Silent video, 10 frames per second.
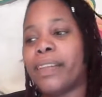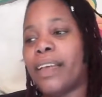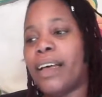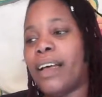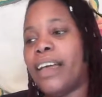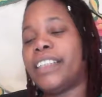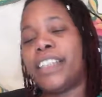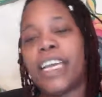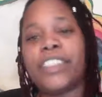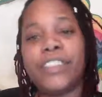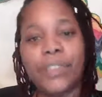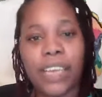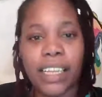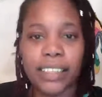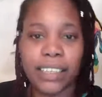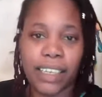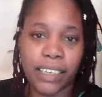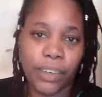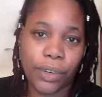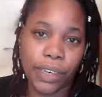educational content
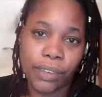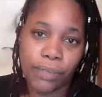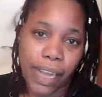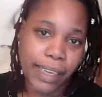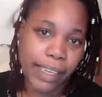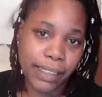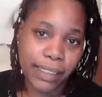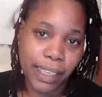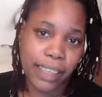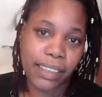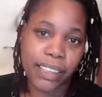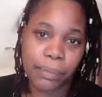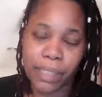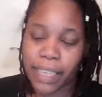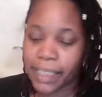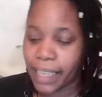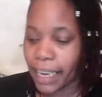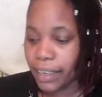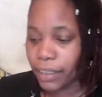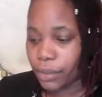or writing, singing, something like that,